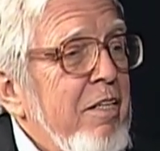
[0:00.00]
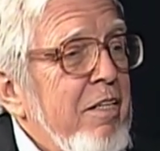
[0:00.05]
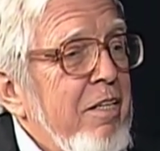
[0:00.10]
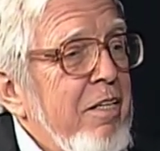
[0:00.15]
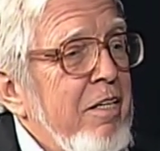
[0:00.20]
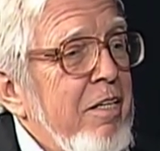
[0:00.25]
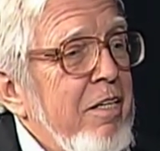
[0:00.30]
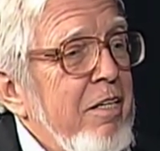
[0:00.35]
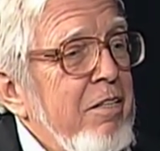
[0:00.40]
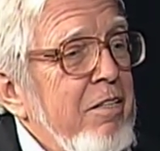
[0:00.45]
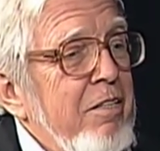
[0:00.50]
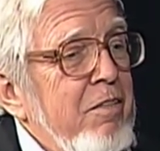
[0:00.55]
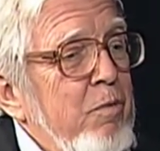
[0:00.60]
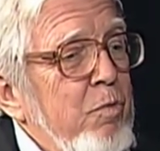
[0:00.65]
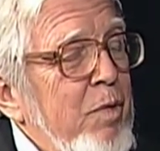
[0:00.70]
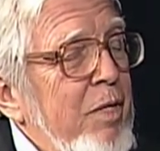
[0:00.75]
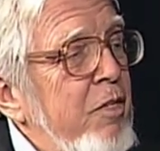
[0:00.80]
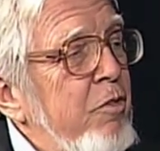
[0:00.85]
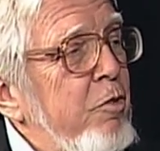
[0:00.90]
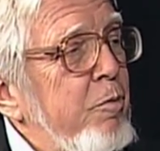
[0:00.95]
The
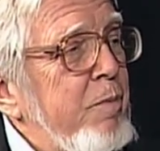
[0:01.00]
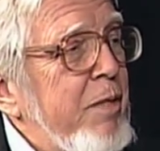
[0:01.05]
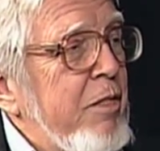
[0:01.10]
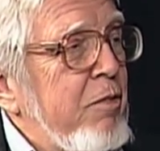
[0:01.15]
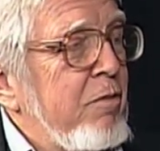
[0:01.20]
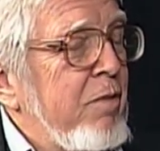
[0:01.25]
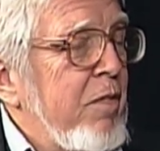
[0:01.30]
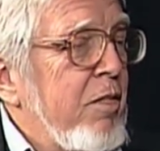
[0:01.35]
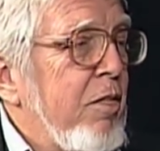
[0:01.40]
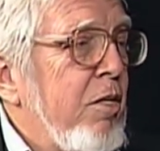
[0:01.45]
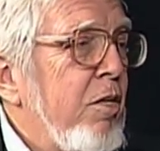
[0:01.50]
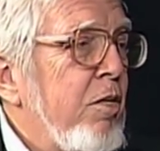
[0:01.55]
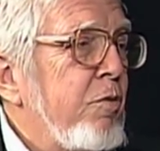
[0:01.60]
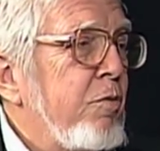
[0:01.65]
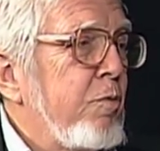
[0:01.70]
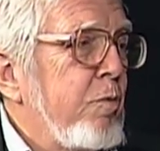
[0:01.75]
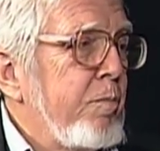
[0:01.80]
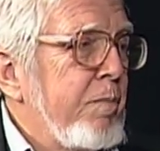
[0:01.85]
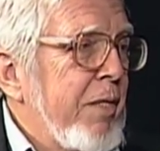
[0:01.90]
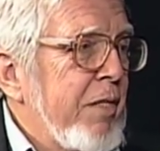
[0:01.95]
wells are being drilled all
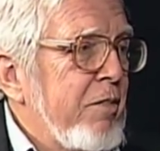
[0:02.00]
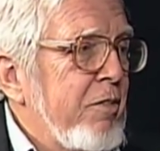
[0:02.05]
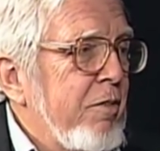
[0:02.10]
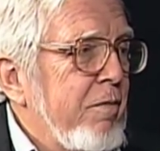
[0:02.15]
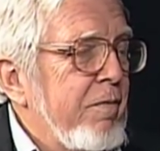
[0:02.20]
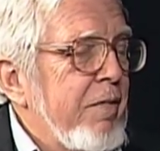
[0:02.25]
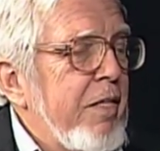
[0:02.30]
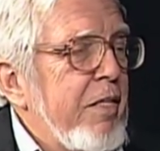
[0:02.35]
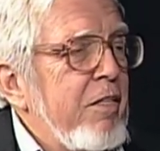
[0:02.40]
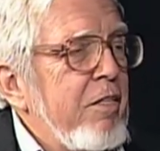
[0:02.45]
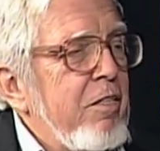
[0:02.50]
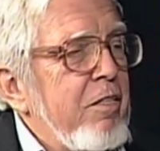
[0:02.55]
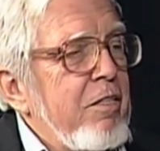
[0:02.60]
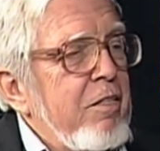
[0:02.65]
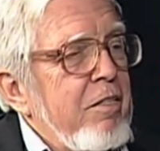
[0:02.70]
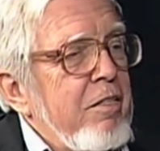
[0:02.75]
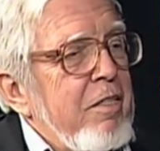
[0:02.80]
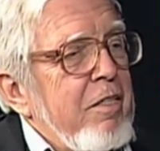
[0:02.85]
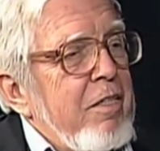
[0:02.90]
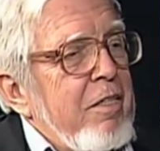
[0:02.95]
through Pennsylvania,
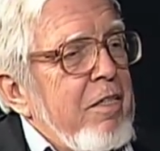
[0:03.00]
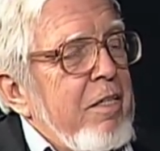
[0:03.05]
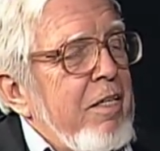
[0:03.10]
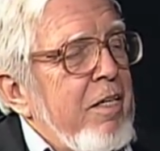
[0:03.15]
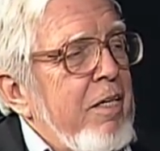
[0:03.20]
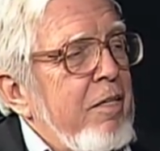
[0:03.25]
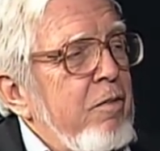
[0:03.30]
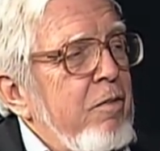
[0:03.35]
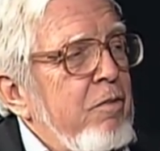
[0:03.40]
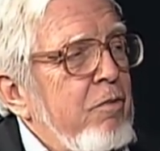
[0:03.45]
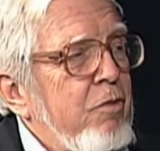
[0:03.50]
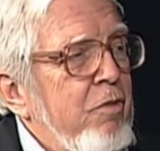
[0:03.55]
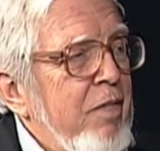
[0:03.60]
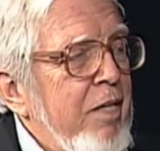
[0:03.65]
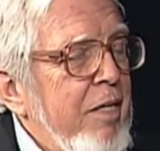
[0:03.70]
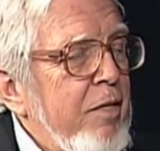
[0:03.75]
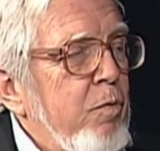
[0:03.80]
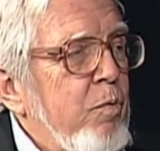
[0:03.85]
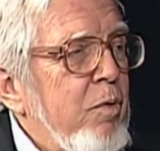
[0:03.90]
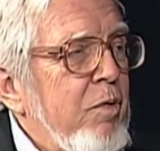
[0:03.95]
and
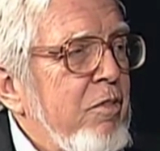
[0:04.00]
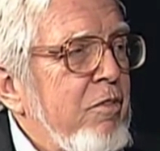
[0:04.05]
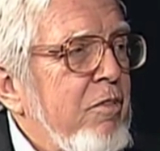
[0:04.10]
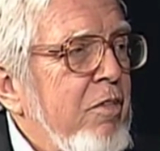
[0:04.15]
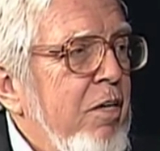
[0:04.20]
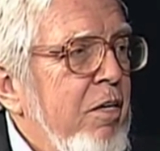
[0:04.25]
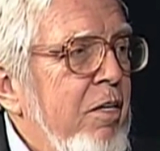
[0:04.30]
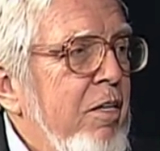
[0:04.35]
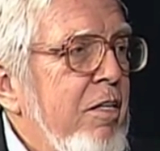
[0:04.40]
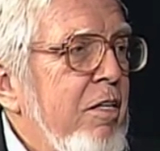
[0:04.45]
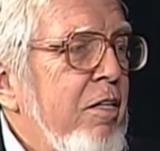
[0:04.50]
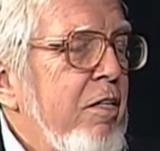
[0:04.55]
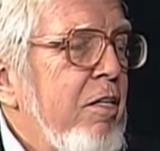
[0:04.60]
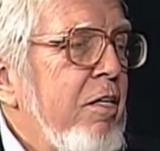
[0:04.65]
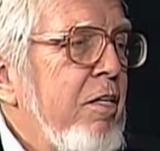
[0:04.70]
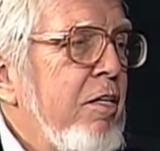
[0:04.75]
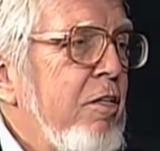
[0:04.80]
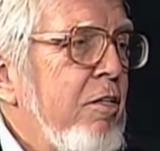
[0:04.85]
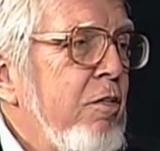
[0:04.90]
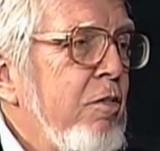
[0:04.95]
drilling will start
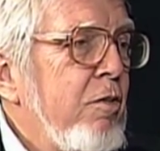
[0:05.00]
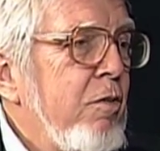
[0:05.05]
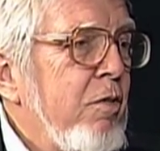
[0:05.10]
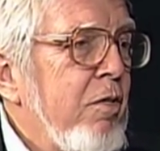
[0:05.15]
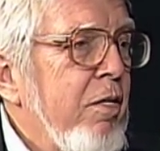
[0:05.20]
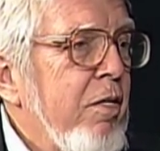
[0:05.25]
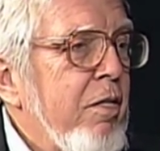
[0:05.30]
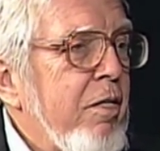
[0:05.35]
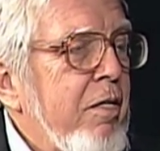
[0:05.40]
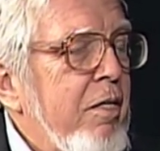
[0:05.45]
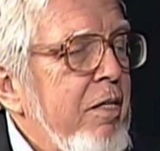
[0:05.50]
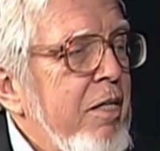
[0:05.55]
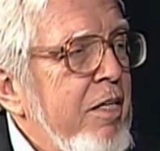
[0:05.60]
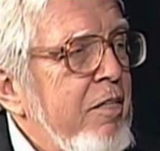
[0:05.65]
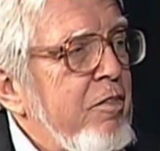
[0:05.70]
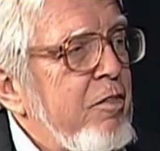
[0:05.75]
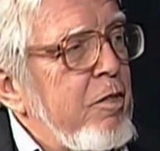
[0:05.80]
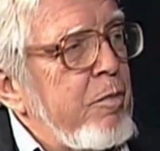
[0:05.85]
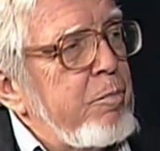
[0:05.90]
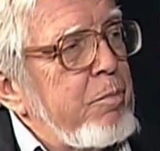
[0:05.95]
in New York
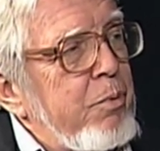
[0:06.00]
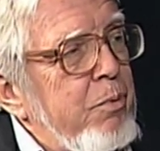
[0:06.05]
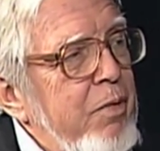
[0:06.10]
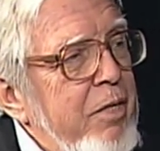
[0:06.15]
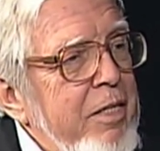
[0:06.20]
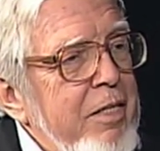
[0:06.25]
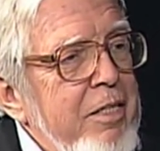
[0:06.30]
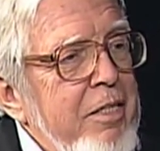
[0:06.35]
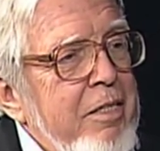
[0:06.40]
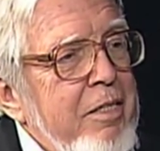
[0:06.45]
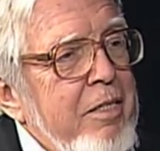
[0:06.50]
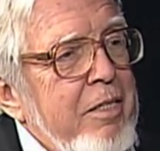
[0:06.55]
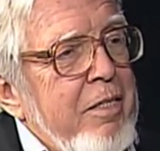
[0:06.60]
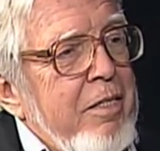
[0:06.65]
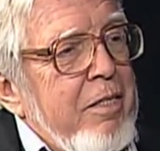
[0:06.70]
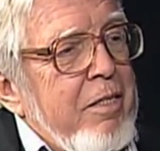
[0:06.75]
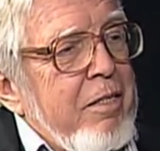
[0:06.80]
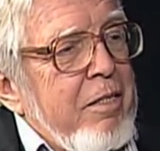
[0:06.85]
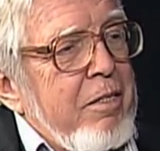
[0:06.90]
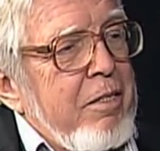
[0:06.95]
at some point.
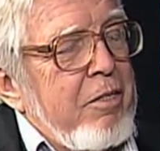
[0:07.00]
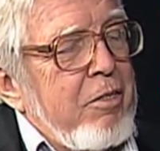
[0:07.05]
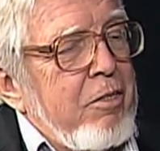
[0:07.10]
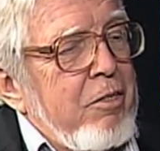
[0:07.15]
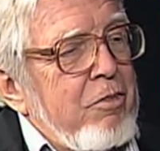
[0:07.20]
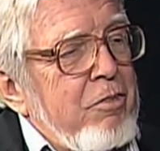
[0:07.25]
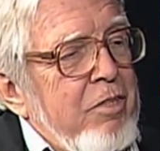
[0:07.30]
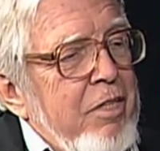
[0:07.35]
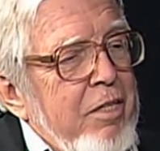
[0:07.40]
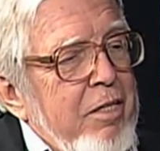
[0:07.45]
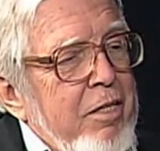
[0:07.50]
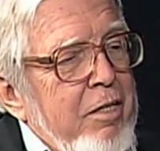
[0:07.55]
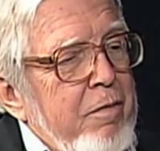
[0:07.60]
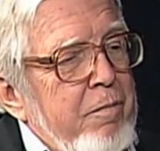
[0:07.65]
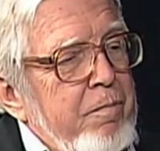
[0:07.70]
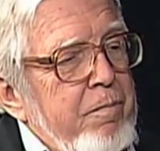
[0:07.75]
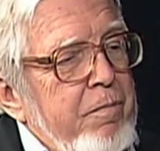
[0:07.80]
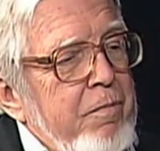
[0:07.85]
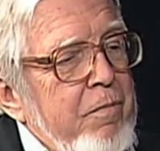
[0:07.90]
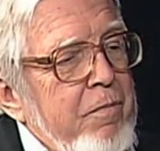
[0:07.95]
There's
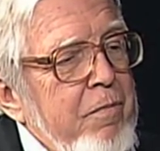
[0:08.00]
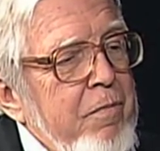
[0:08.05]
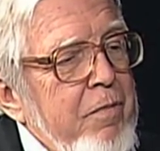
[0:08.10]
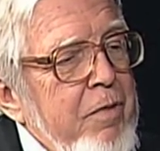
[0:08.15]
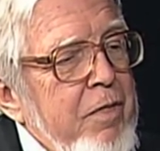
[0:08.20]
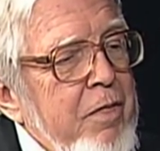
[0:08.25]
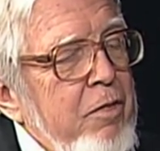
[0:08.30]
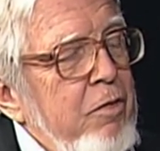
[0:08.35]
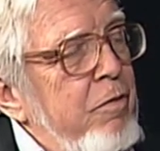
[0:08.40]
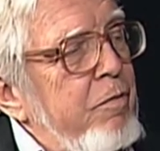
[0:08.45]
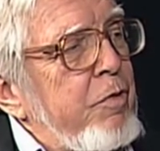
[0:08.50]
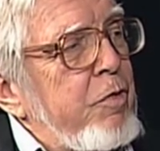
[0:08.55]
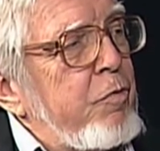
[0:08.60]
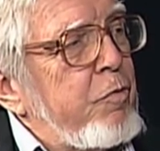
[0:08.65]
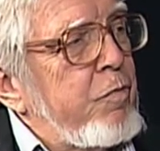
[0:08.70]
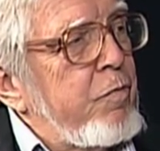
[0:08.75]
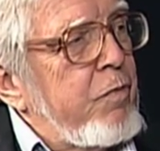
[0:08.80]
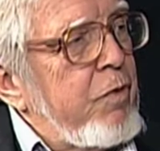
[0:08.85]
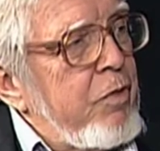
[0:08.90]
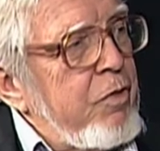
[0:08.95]
the
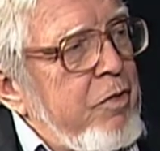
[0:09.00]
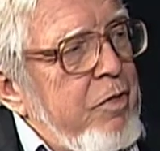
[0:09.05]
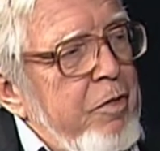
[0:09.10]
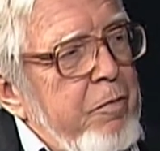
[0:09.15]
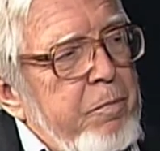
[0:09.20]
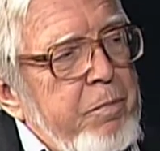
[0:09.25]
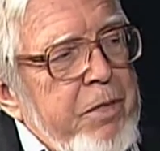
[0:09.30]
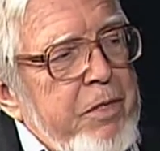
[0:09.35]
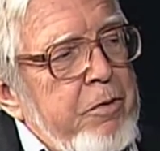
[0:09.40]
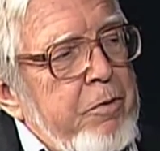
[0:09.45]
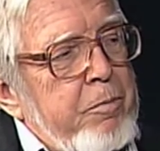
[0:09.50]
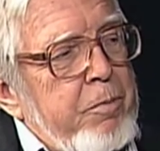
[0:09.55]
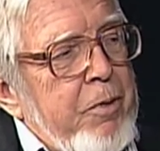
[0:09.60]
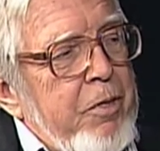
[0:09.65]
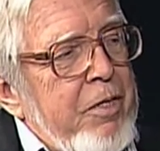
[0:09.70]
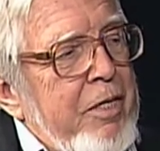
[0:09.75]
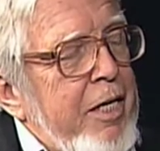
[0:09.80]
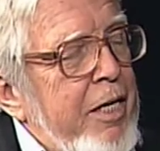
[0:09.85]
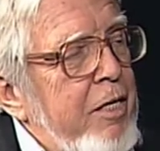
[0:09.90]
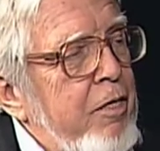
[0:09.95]
University of
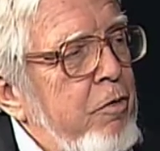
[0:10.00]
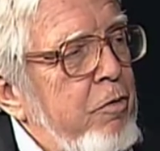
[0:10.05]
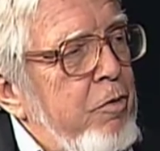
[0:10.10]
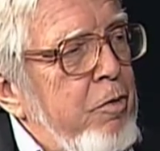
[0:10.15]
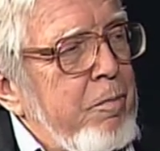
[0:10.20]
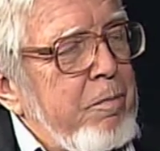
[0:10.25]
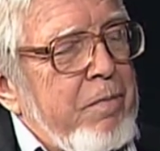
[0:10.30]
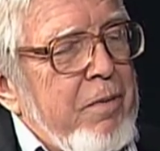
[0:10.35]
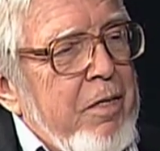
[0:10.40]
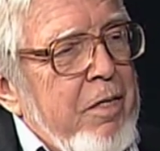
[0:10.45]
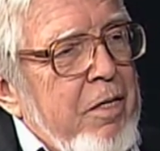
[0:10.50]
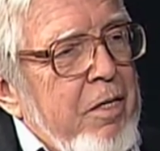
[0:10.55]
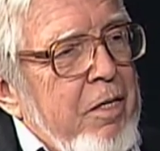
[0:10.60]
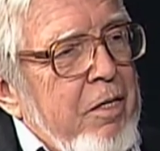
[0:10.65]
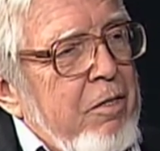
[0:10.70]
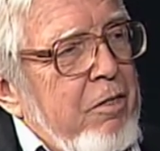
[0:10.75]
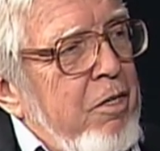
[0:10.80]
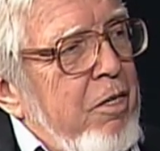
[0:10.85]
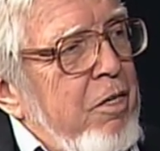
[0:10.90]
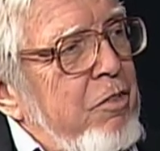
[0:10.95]
Pittsburgh had a group
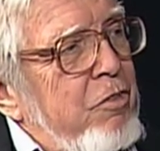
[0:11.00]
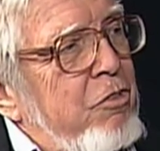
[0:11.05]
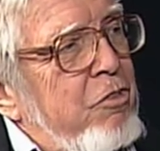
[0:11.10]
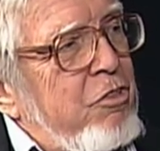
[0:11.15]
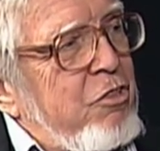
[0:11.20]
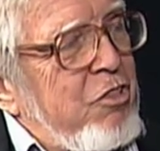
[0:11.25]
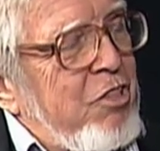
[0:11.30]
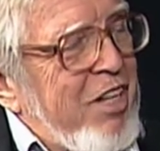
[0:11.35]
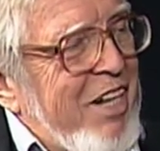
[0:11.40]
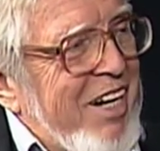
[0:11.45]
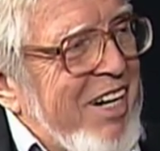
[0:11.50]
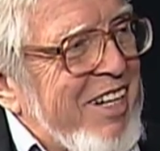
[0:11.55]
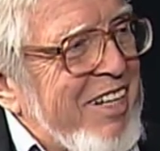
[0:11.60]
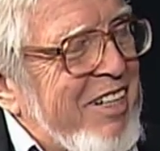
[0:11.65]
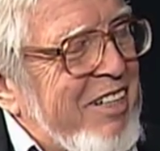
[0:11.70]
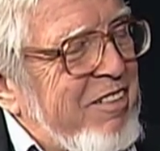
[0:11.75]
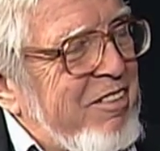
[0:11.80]
called CHEC,